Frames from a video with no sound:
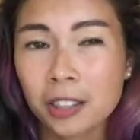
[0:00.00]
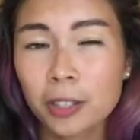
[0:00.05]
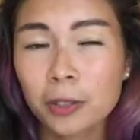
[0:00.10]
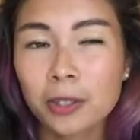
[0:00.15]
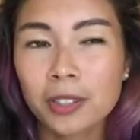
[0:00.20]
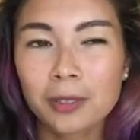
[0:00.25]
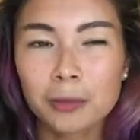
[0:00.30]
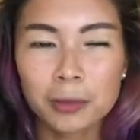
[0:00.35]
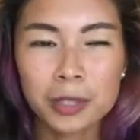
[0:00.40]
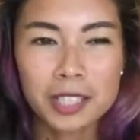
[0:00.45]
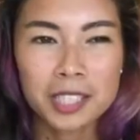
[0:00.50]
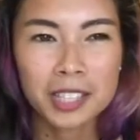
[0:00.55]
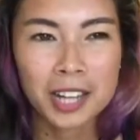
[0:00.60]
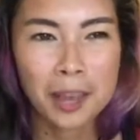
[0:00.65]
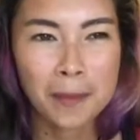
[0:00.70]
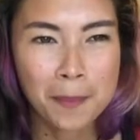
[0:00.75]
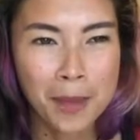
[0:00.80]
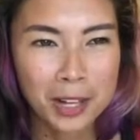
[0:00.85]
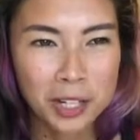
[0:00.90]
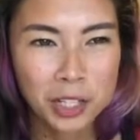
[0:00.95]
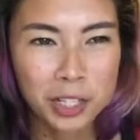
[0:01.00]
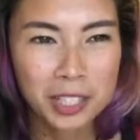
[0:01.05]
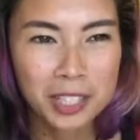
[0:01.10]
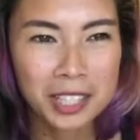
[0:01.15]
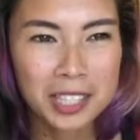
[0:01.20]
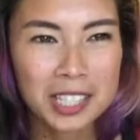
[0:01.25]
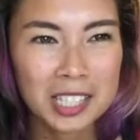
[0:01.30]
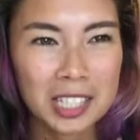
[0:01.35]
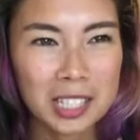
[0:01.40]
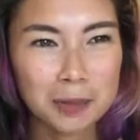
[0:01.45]
The only reason I mention
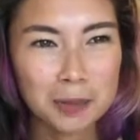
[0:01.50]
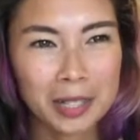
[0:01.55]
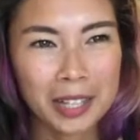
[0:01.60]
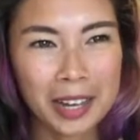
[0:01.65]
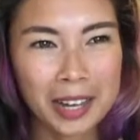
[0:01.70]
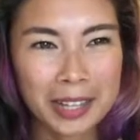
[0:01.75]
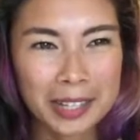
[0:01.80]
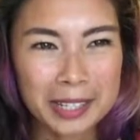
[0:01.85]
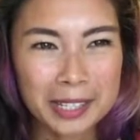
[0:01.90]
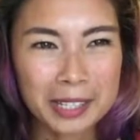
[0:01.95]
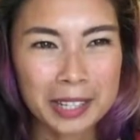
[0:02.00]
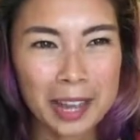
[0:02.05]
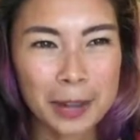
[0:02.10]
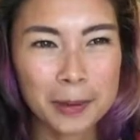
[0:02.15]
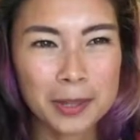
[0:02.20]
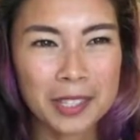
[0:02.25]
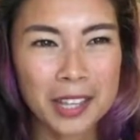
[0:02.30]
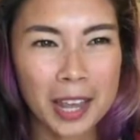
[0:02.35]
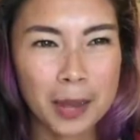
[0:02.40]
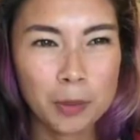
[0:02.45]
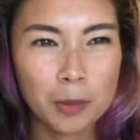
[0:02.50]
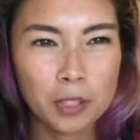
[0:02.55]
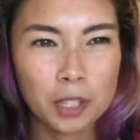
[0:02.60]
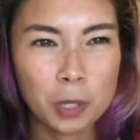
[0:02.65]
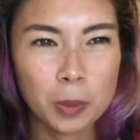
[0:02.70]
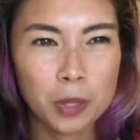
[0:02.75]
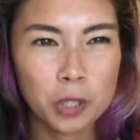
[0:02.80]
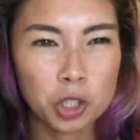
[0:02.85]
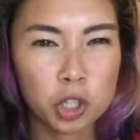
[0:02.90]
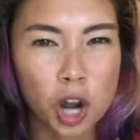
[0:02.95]
this is because I was able
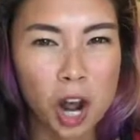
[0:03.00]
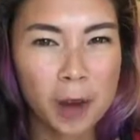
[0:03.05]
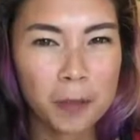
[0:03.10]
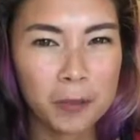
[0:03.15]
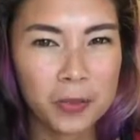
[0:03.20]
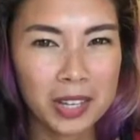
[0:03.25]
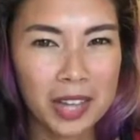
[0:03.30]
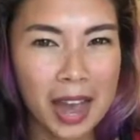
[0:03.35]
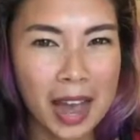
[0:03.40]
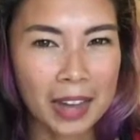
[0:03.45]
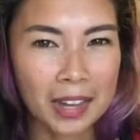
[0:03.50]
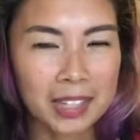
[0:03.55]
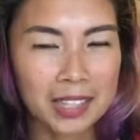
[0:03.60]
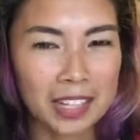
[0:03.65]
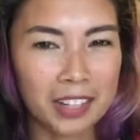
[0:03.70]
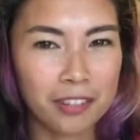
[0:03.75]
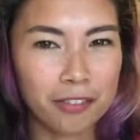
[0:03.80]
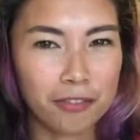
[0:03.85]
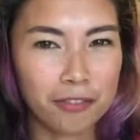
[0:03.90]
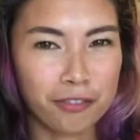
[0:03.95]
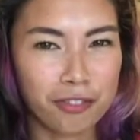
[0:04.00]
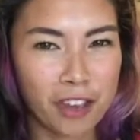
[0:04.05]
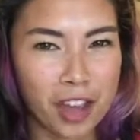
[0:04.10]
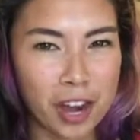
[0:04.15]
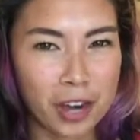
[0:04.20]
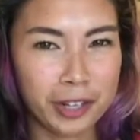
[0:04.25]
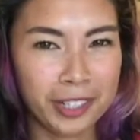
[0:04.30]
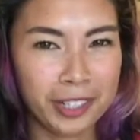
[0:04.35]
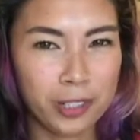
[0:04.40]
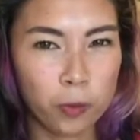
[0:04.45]
to adopt the accent
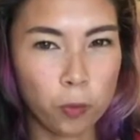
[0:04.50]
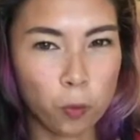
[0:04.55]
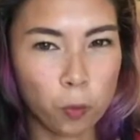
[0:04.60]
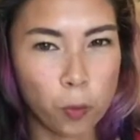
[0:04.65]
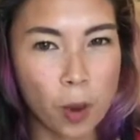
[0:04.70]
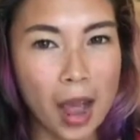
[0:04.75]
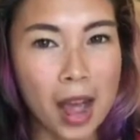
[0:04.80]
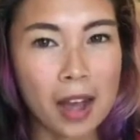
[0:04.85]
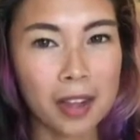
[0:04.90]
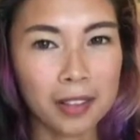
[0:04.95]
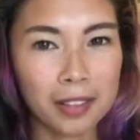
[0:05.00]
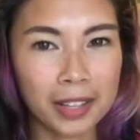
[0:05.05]
very well.